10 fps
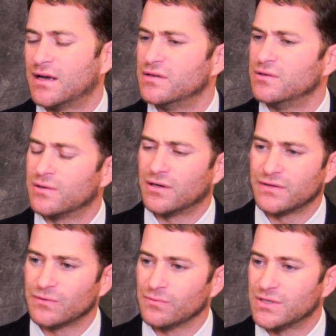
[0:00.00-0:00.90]
You can
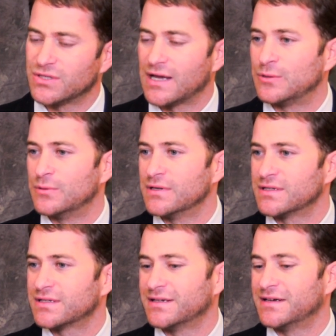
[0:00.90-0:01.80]
also reach out to
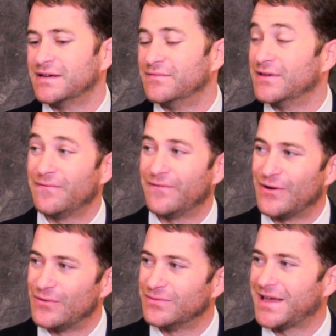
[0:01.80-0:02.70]
us via
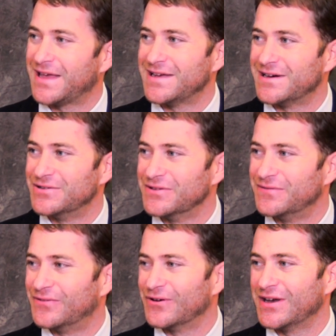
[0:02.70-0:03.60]
phone,
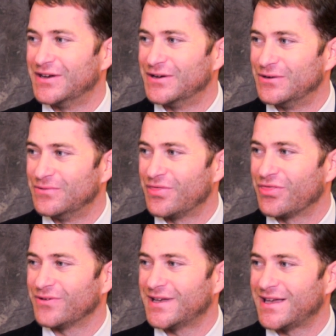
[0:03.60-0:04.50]

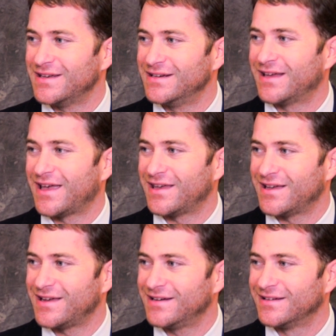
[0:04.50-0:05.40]

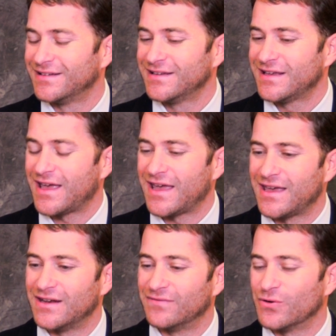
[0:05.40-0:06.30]
800-480-3888.
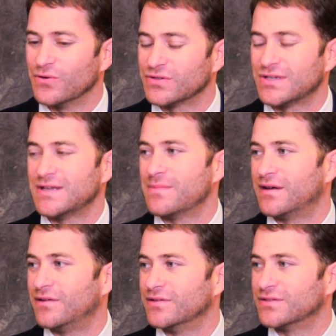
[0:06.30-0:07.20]
And of course,
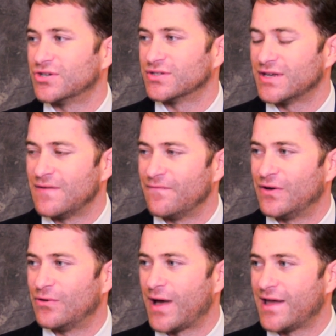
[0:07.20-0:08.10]
email is just
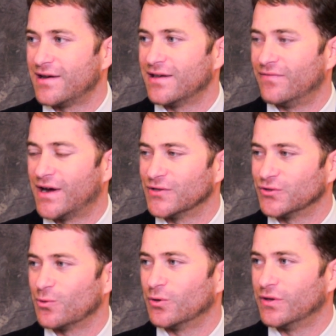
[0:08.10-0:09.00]

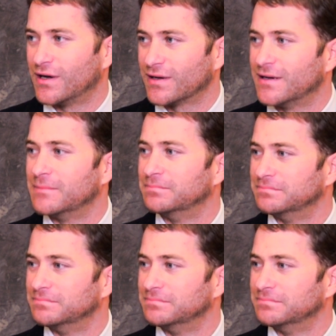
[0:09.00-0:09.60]
info@advisoryworld.com.